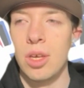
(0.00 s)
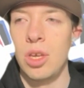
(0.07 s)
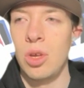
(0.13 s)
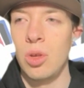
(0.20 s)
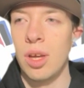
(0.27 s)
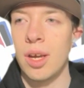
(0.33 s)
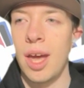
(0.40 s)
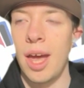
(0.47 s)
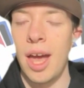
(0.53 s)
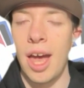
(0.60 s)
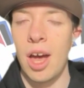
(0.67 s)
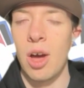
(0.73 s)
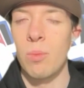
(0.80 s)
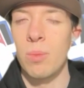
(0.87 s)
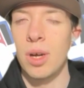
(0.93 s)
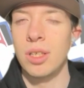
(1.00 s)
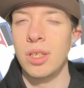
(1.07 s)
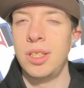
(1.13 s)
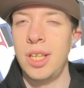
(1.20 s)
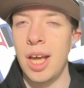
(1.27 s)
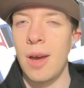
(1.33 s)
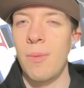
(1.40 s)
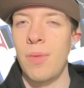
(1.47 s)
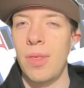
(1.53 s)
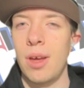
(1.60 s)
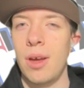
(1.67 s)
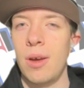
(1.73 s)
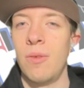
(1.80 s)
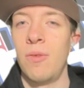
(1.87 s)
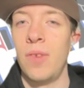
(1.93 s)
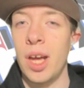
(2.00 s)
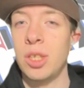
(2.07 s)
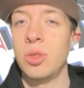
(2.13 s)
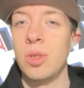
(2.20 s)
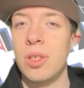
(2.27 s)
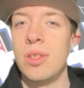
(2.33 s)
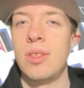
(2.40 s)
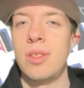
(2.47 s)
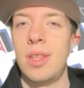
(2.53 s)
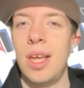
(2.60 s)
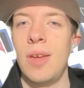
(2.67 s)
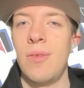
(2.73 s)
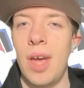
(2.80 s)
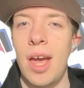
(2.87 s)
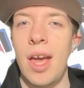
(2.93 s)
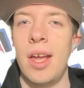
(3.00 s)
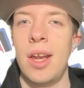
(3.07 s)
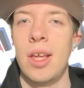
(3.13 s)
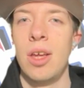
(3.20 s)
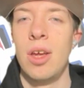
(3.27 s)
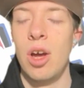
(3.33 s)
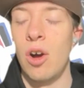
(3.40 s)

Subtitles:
You look at how much depth of veterans they've had